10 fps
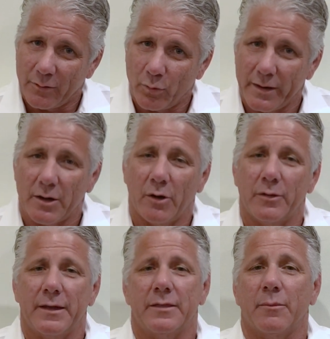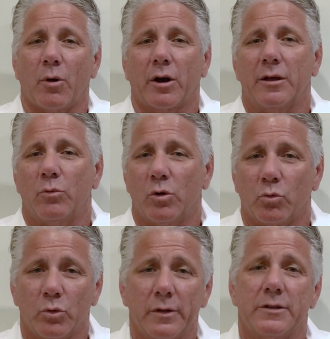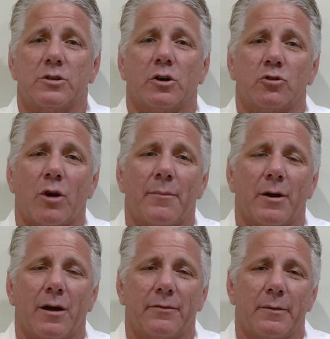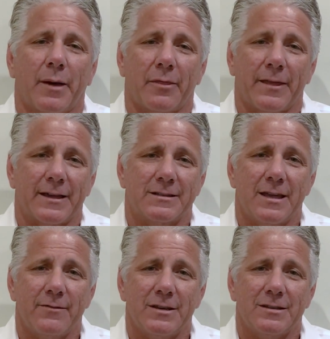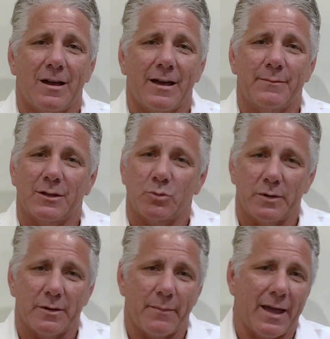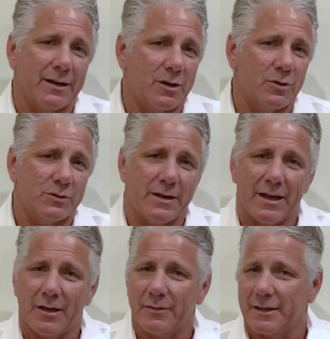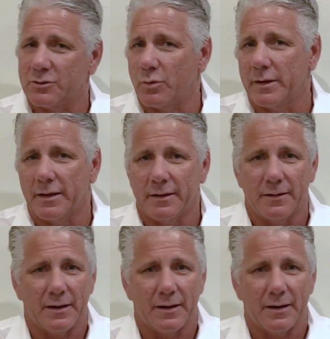we know that the market will really start dropping off at about Thanksgiving time. That's when demand goes down. That's when